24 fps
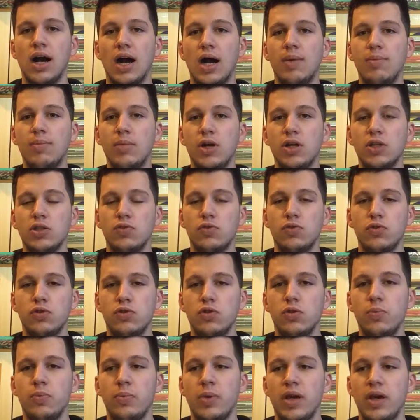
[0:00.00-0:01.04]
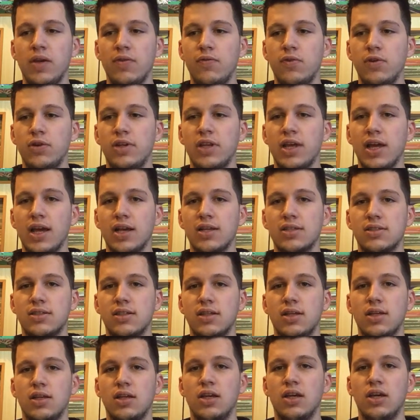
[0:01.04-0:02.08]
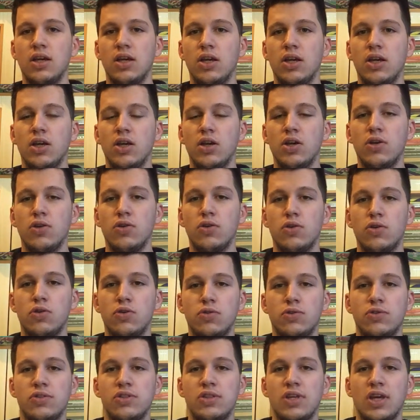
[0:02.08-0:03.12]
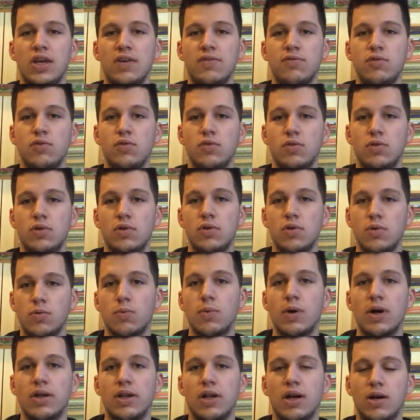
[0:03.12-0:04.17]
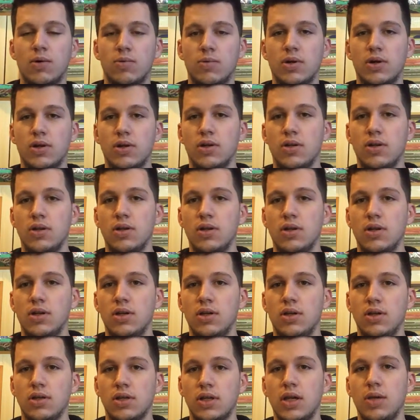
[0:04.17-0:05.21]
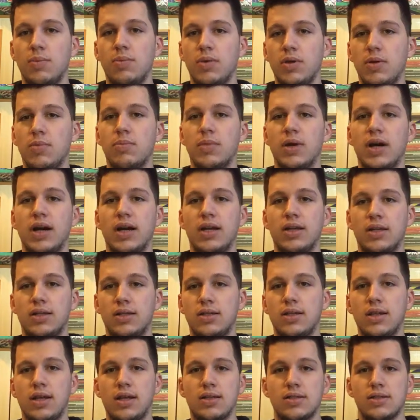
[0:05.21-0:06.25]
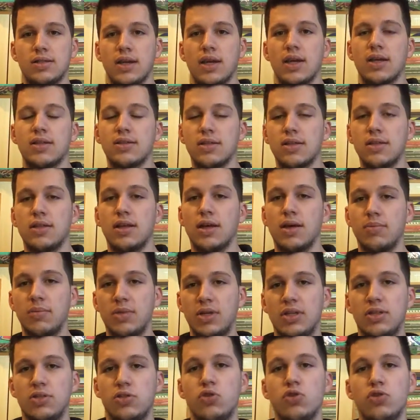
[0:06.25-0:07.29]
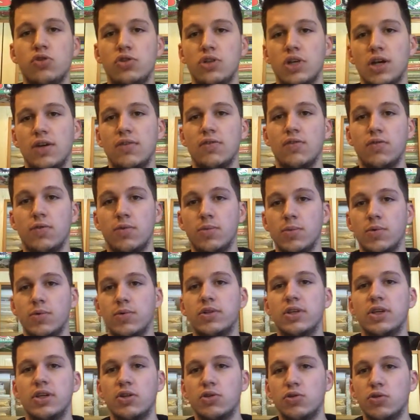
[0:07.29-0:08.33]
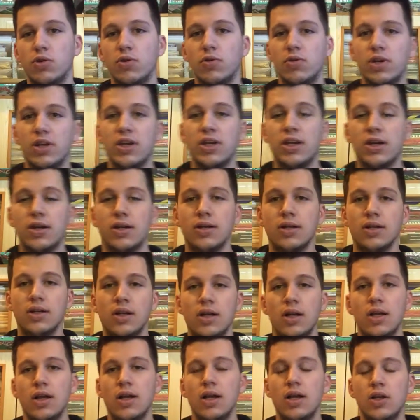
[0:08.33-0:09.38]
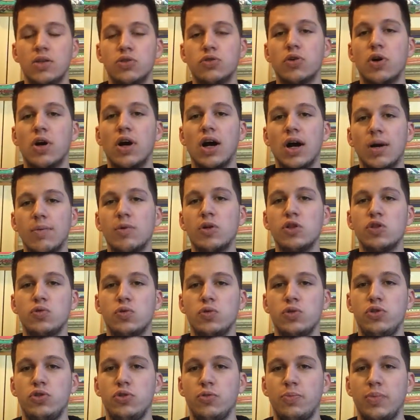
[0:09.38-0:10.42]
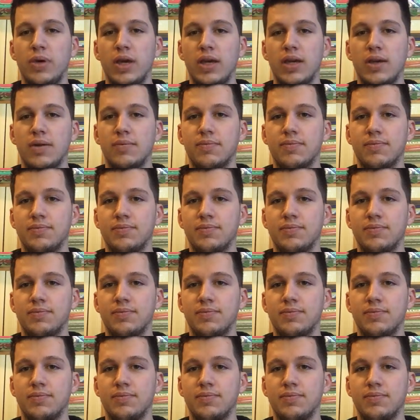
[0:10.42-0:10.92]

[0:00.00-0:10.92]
How much would you pay for taxi to save you 1 hour? Keep in mind it takes taxi 10 minutes to drive from over there to over here. So how much would you pay?